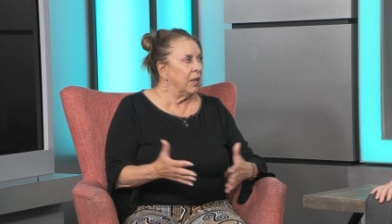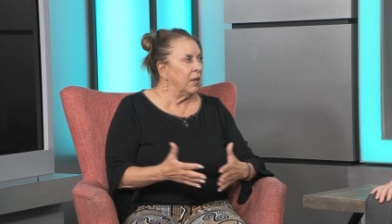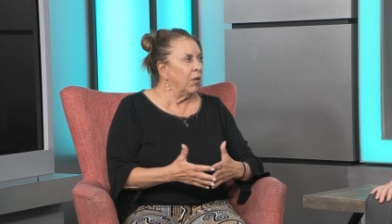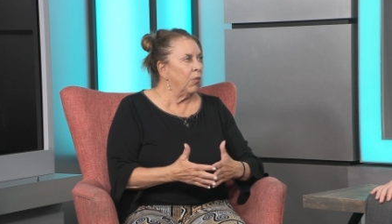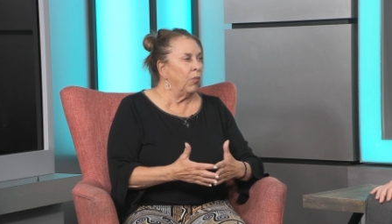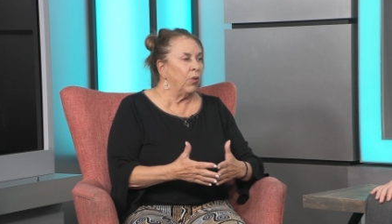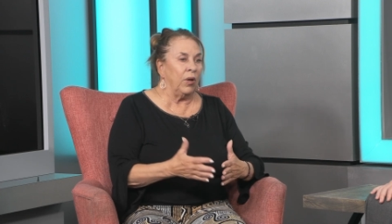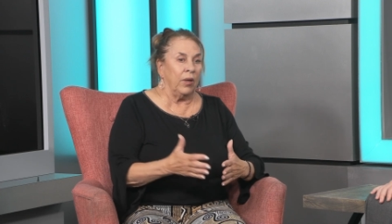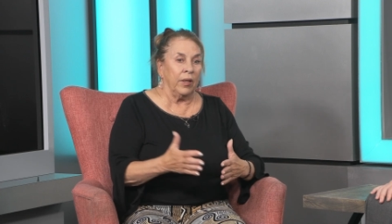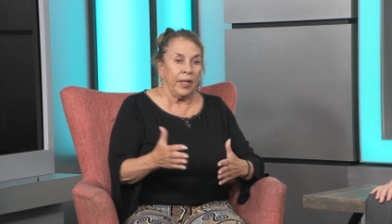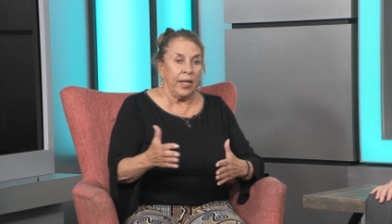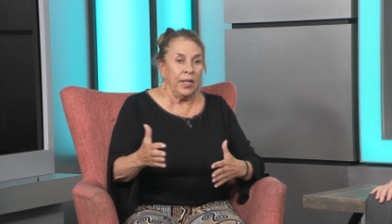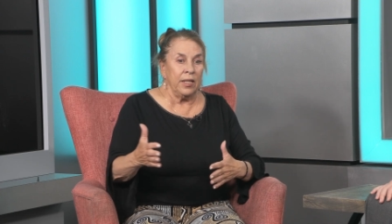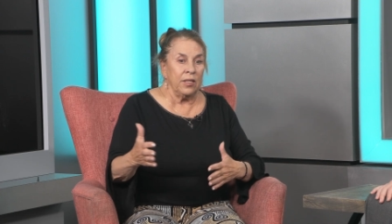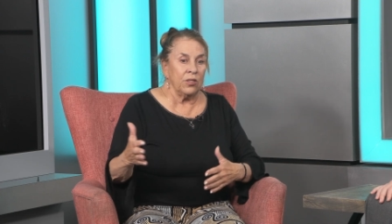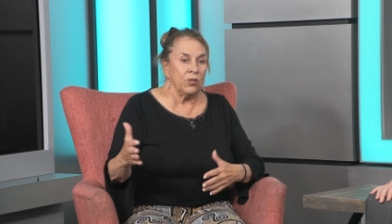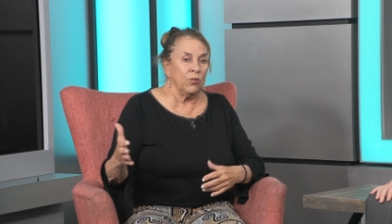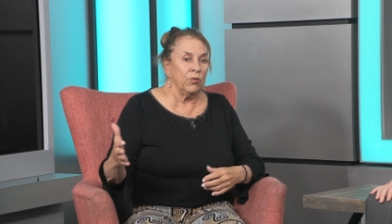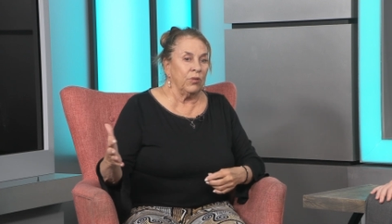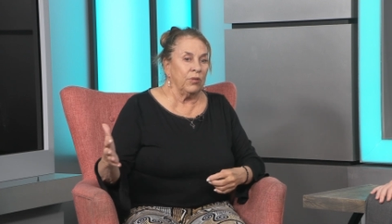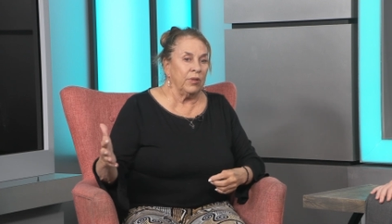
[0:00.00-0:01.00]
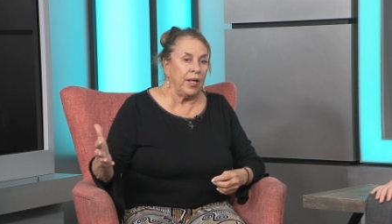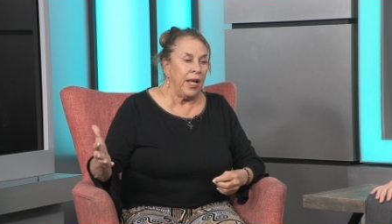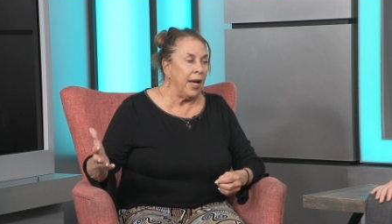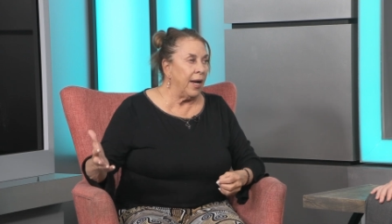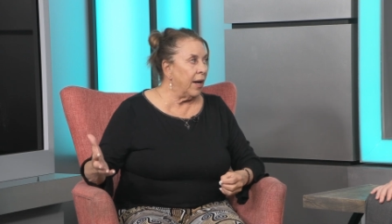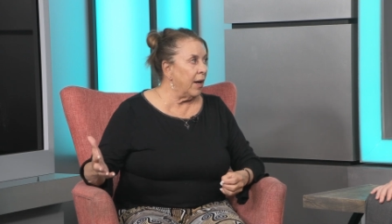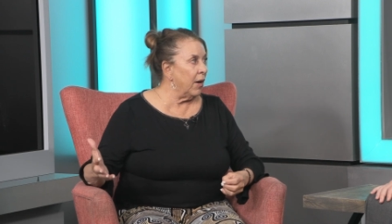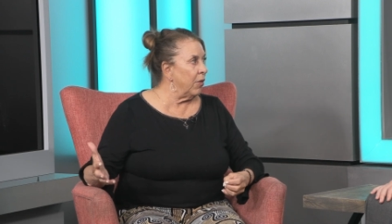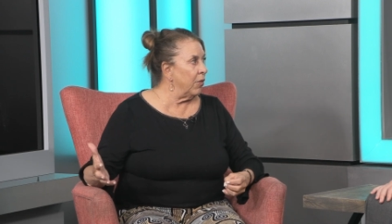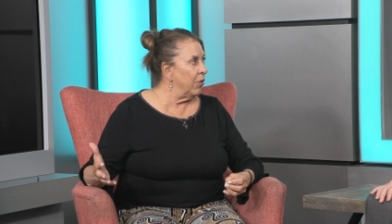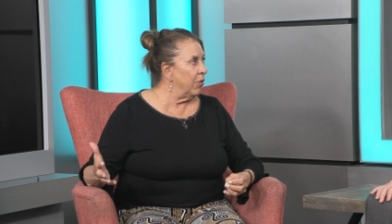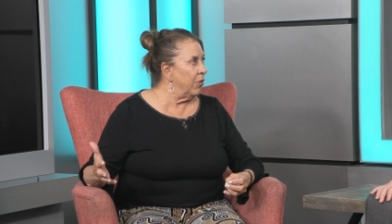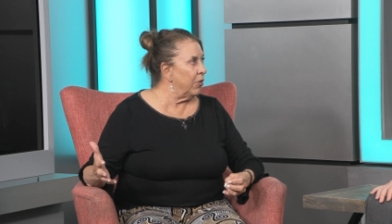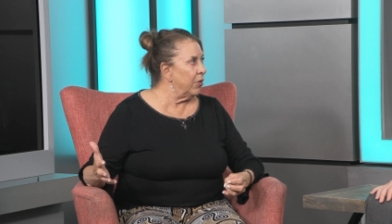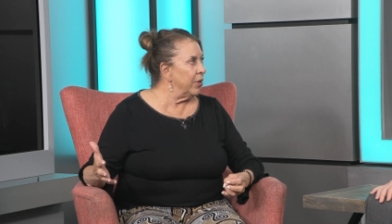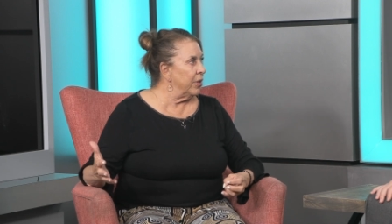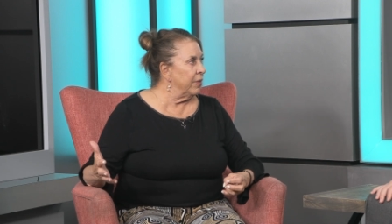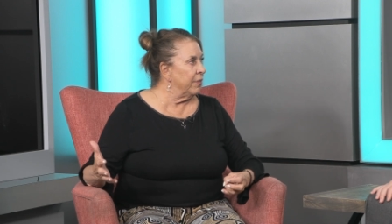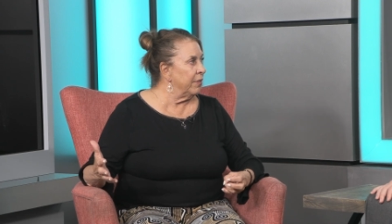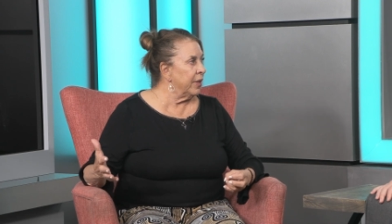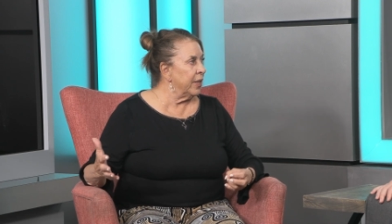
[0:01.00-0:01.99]
well, I can't do it now.
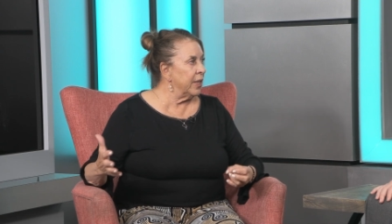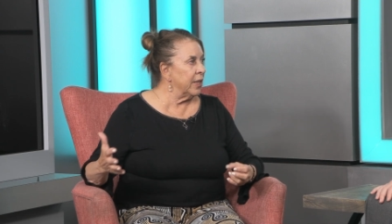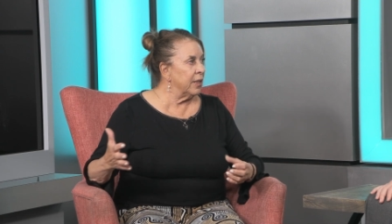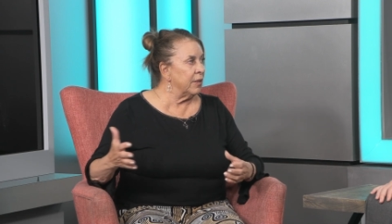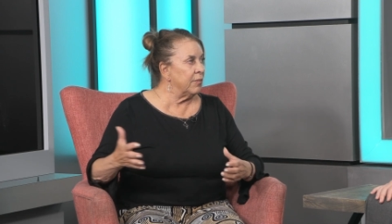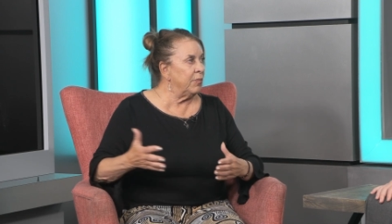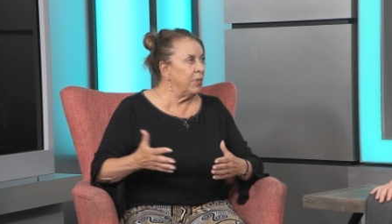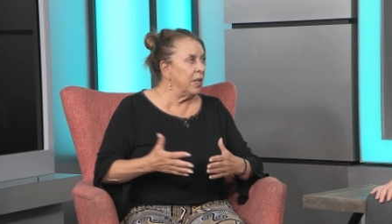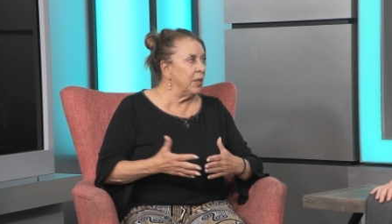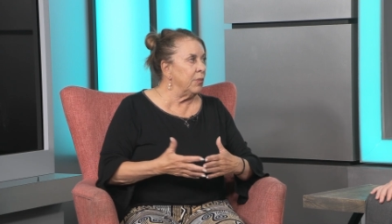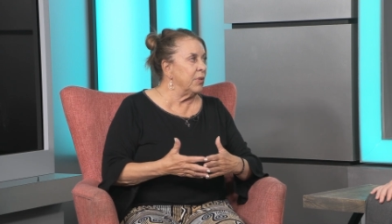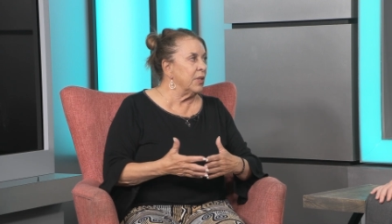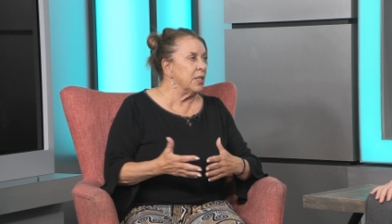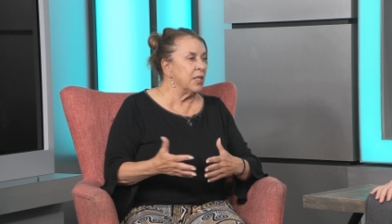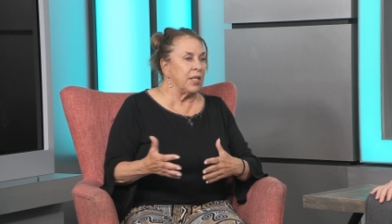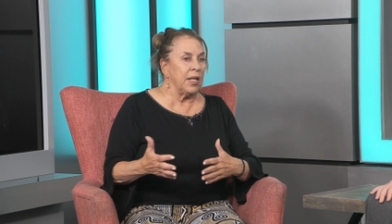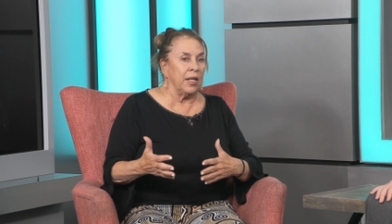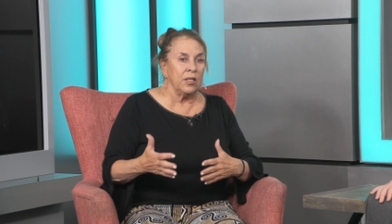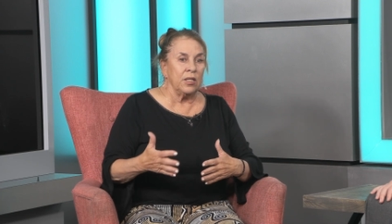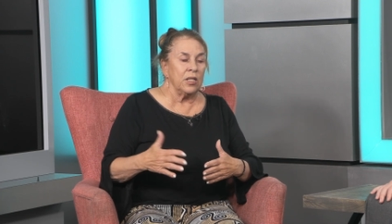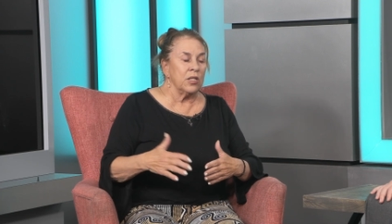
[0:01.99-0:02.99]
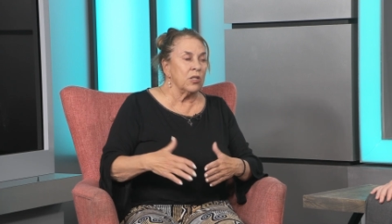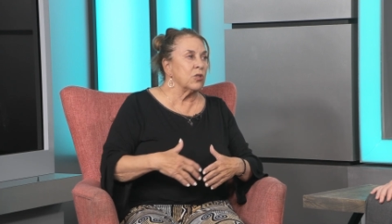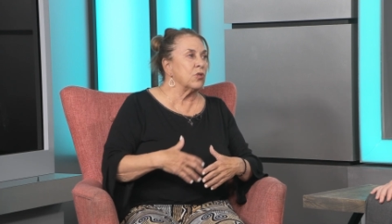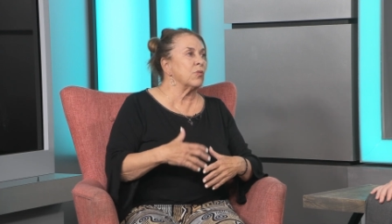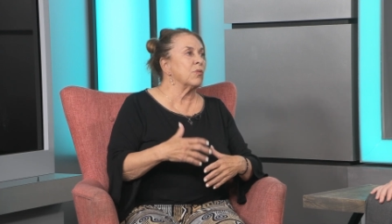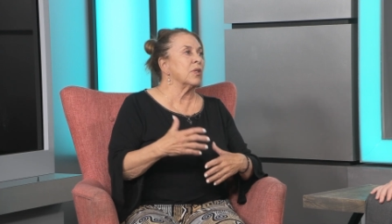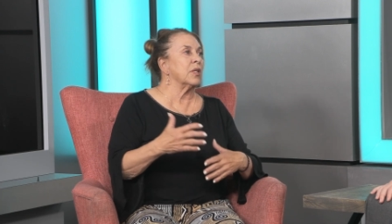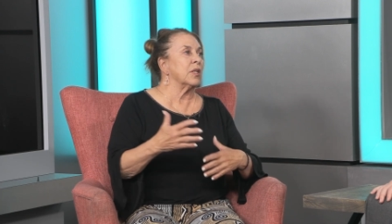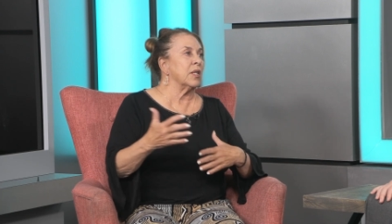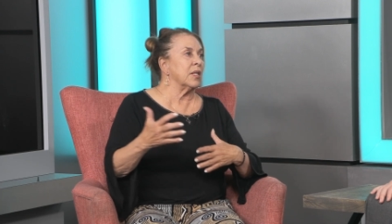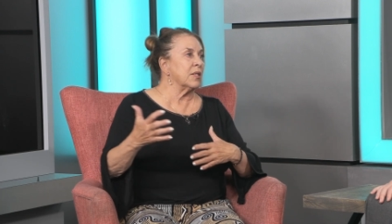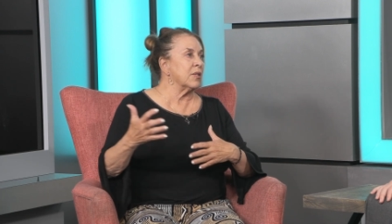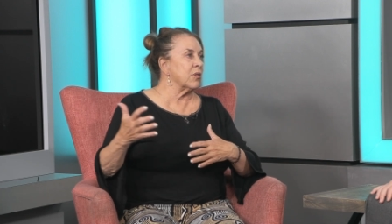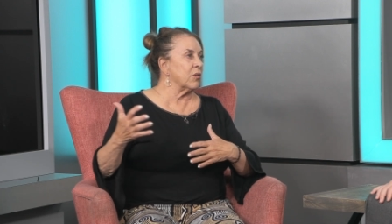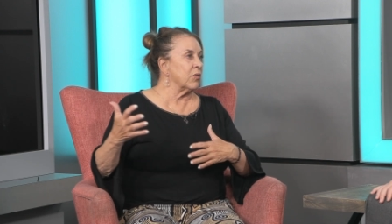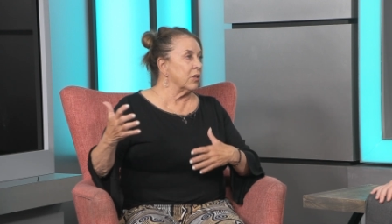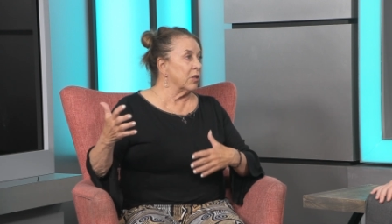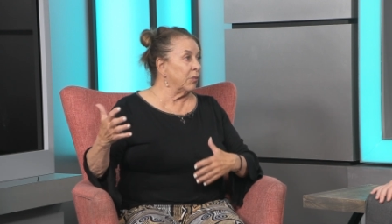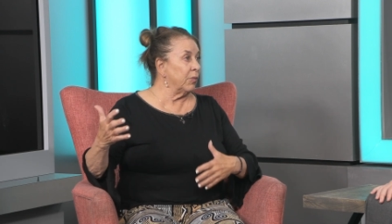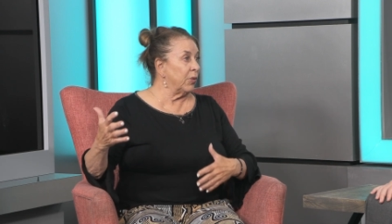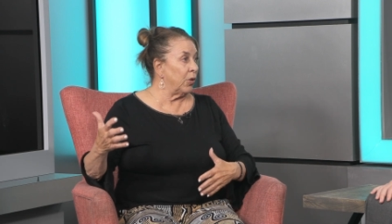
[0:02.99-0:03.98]
And then maybe in 10 years when the kids are a
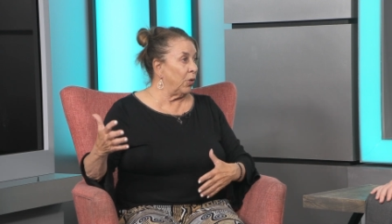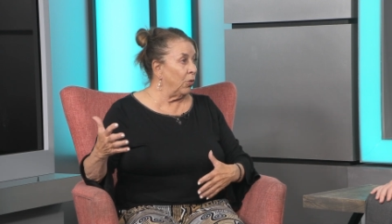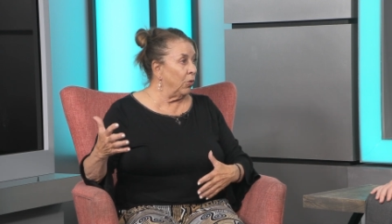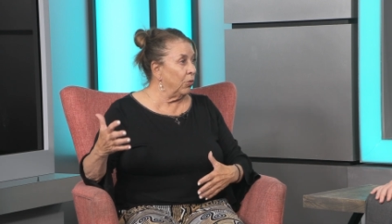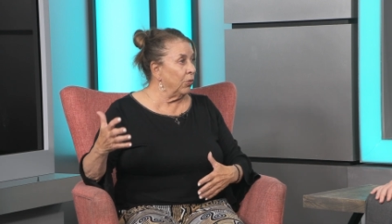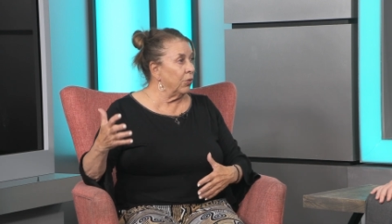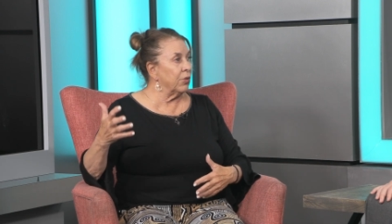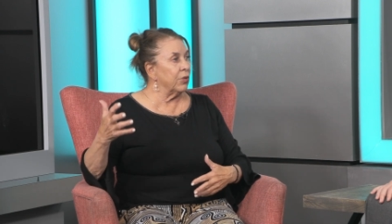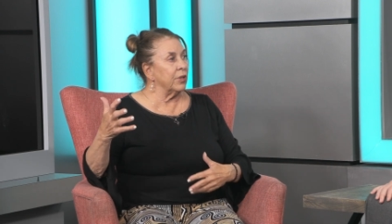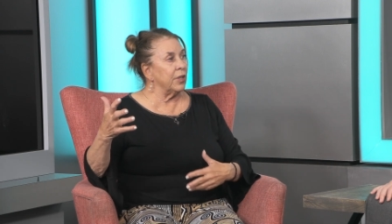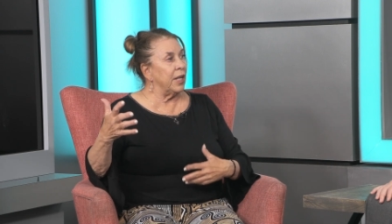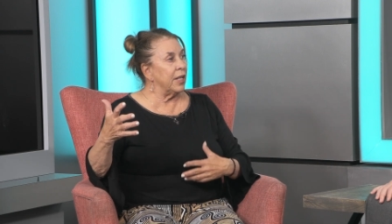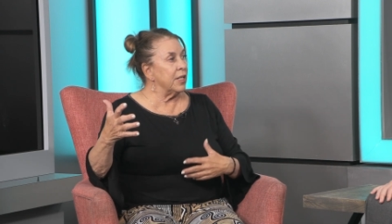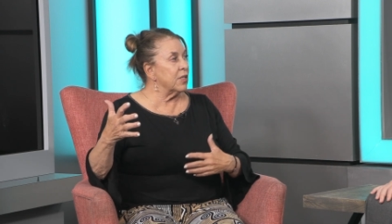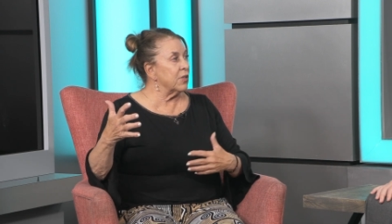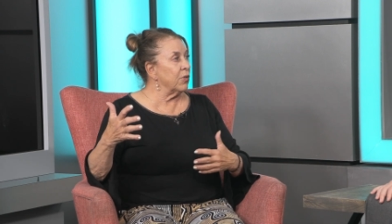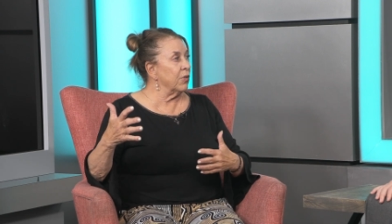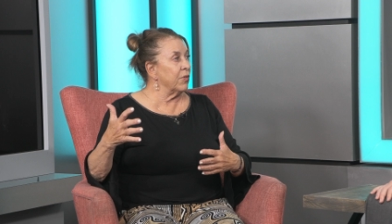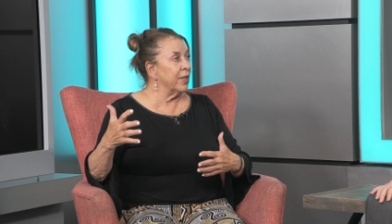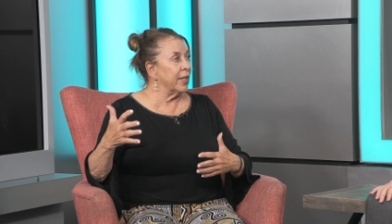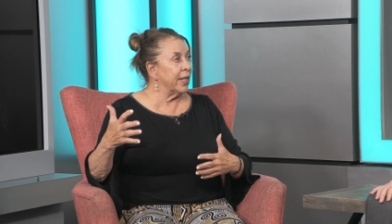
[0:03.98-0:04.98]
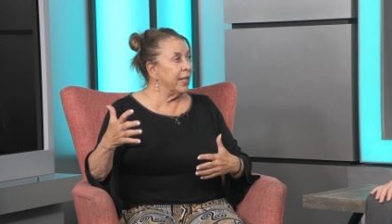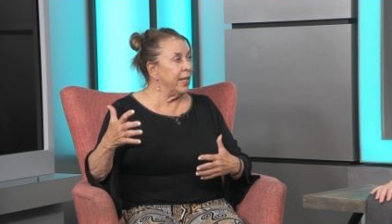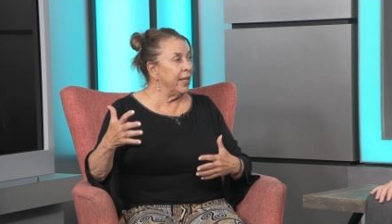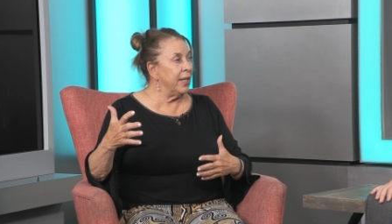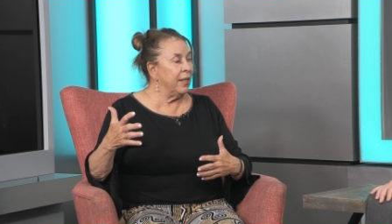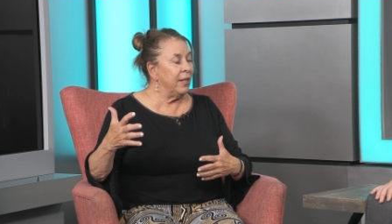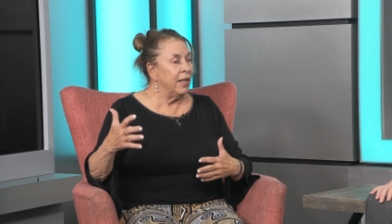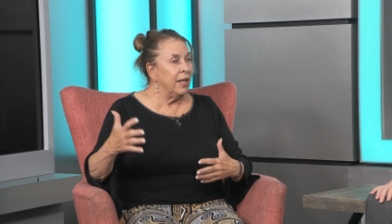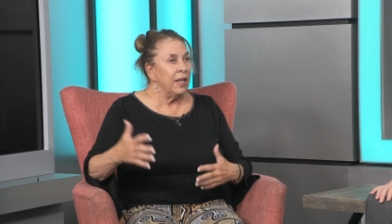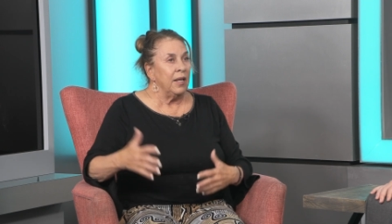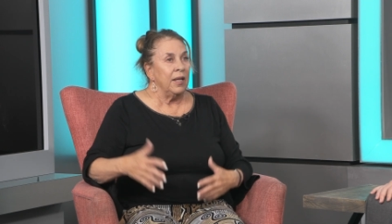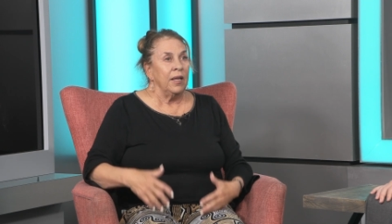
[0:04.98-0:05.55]
little bit older in high school, they can.